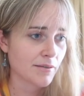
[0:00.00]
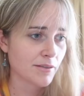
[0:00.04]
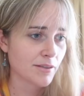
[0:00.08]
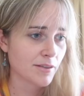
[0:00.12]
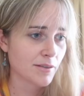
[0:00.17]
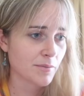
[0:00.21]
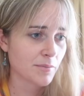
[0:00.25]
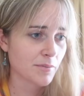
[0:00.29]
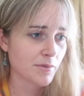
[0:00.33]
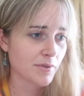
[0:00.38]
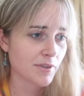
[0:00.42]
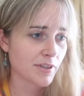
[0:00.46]

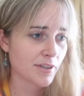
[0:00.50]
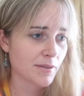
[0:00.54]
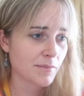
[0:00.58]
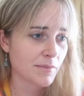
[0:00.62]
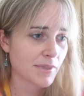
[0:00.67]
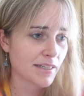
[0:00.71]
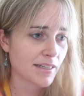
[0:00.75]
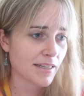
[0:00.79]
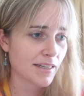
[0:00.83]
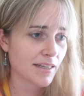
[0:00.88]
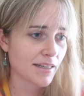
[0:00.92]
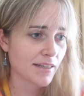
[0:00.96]
Just put him
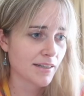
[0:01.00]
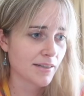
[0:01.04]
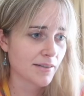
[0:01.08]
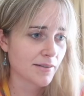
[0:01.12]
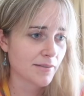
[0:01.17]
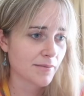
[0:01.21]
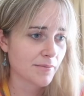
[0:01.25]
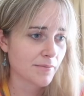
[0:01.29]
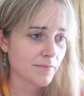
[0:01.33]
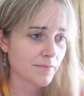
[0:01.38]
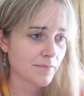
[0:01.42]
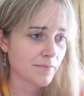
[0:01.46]
in here.
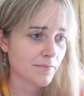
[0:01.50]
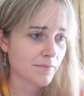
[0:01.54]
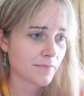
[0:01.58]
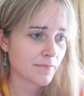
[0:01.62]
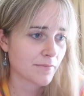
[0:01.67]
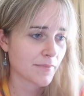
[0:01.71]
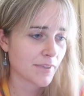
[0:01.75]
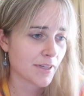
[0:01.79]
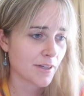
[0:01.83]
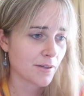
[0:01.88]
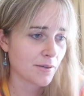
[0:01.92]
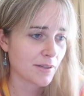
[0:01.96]

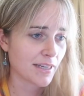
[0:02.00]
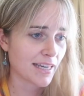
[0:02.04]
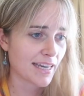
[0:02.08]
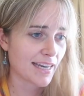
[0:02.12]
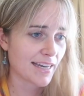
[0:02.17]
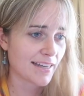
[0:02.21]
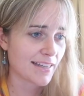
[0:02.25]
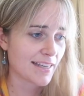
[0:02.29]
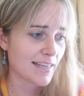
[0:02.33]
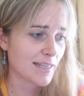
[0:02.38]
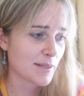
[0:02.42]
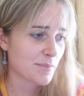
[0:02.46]

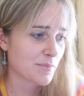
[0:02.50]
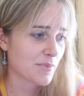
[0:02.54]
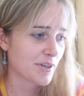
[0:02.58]
Okay, he's